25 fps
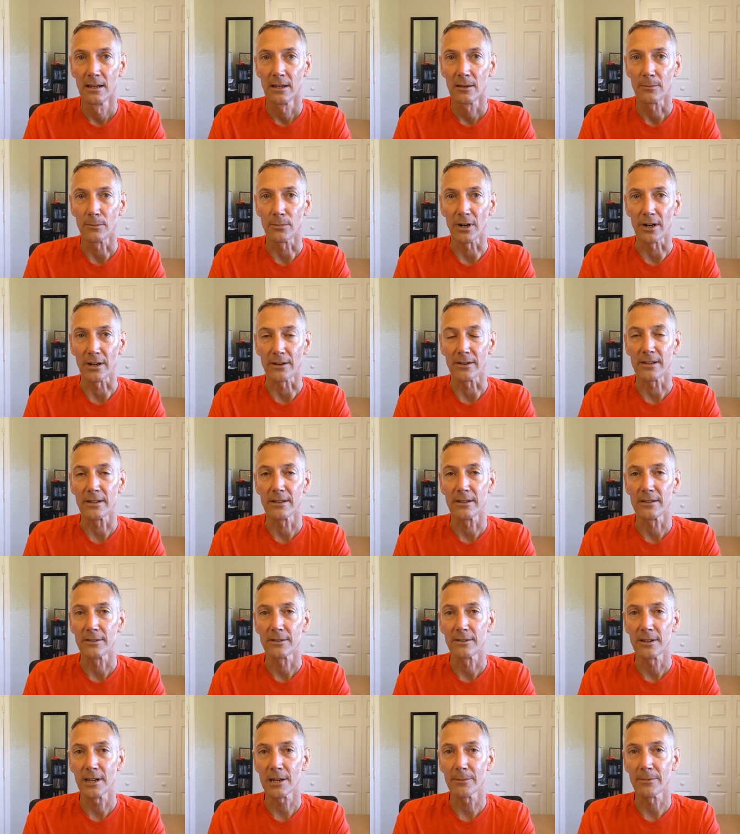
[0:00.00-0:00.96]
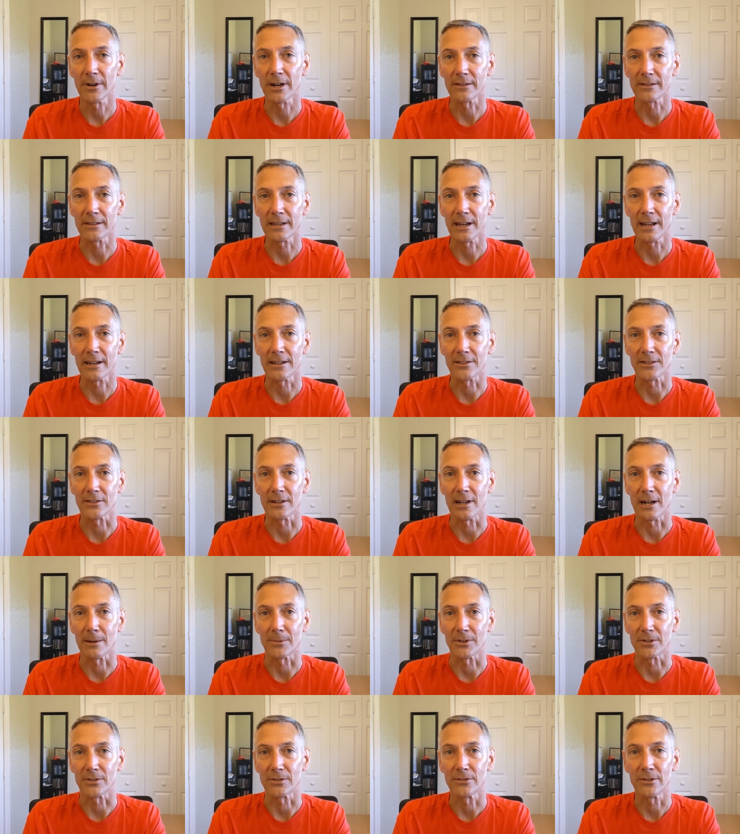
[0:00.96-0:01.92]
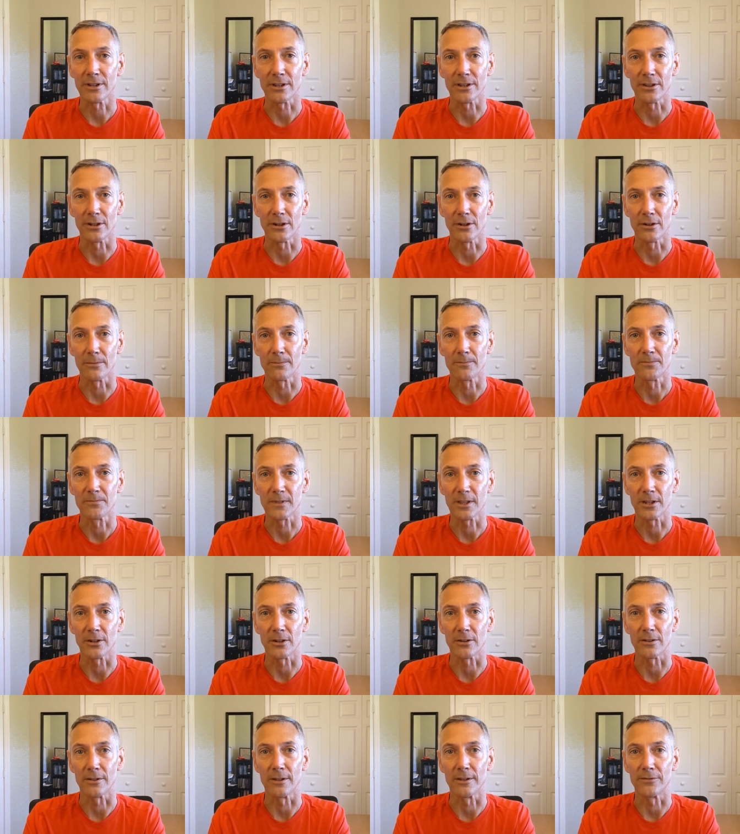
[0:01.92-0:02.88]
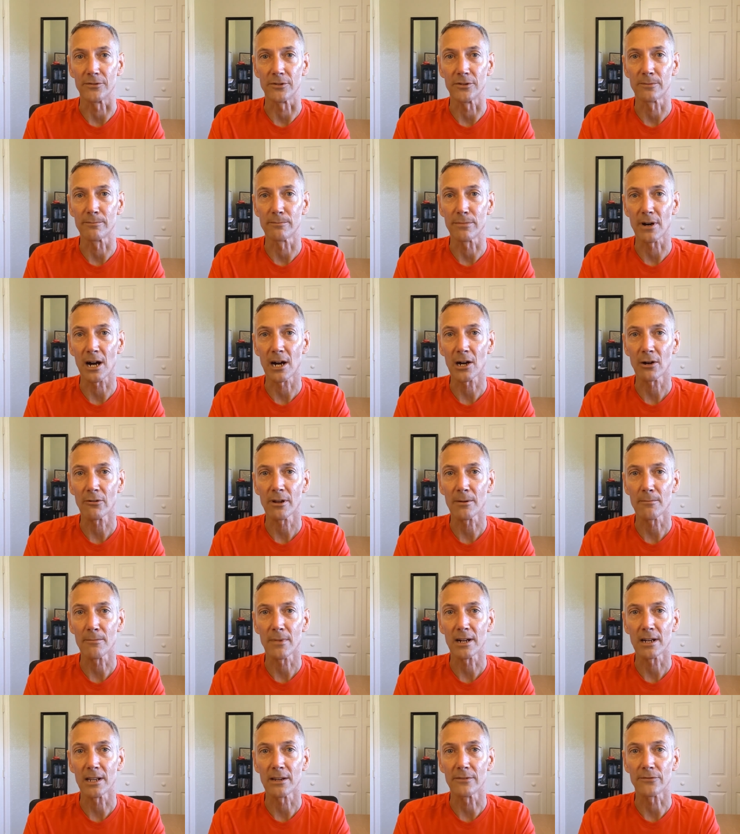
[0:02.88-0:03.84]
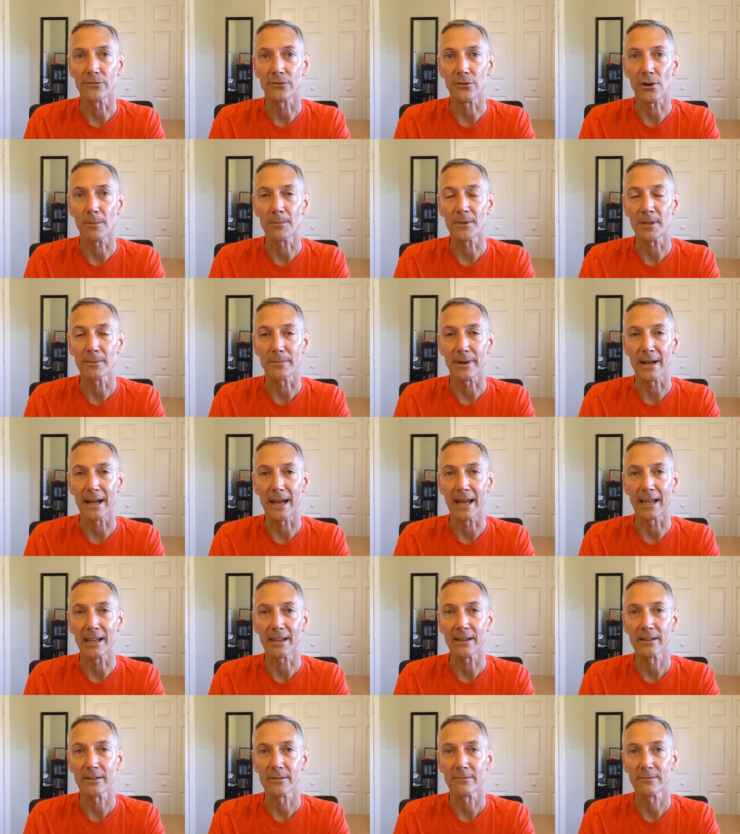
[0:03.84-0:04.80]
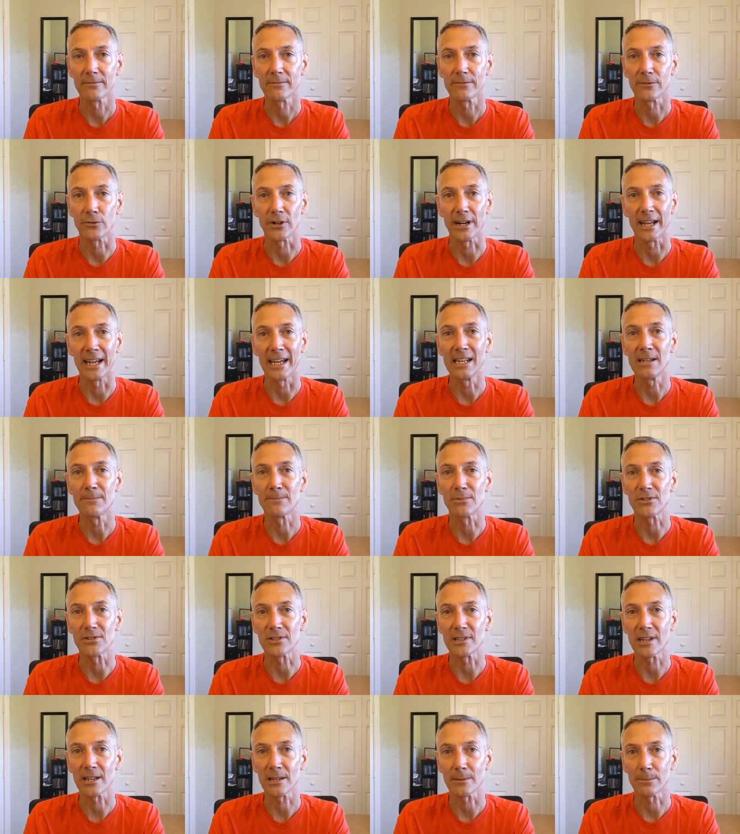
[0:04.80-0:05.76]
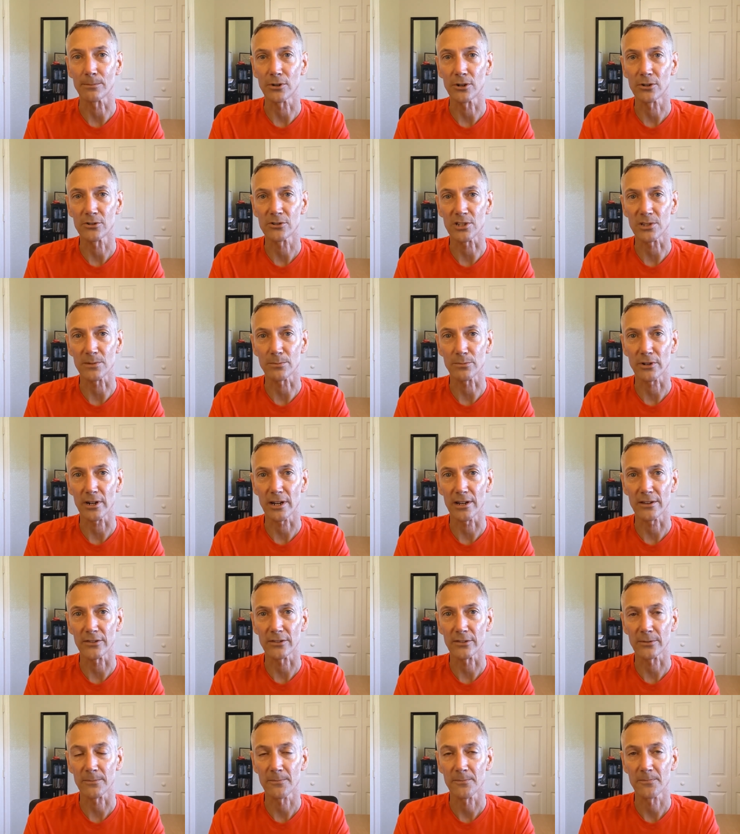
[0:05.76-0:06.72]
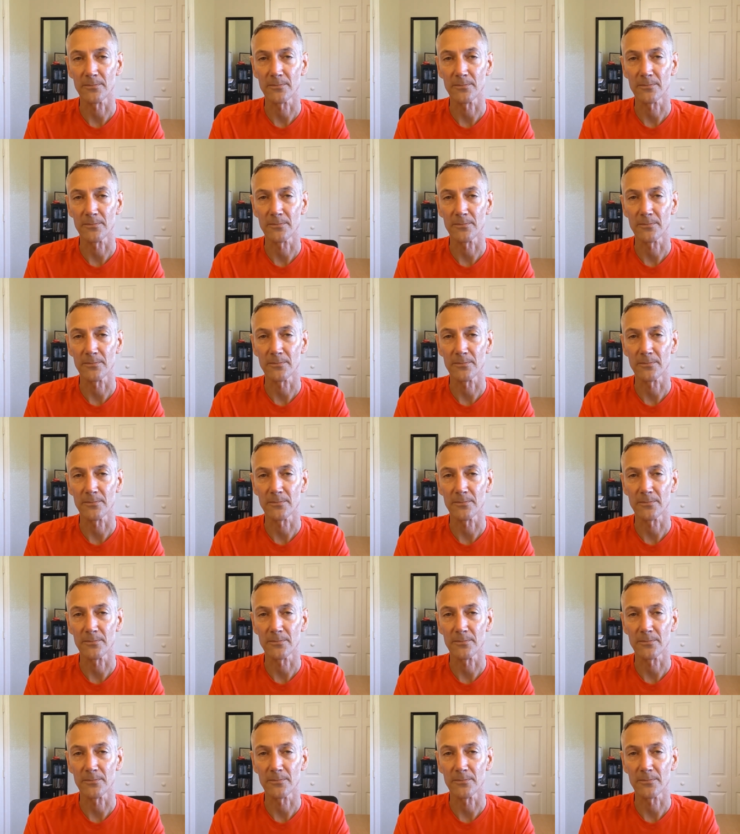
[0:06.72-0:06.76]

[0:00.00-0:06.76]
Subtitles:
But think about that as an opportunity though. If you're borrowing money from the bank for 80% of the purchase price,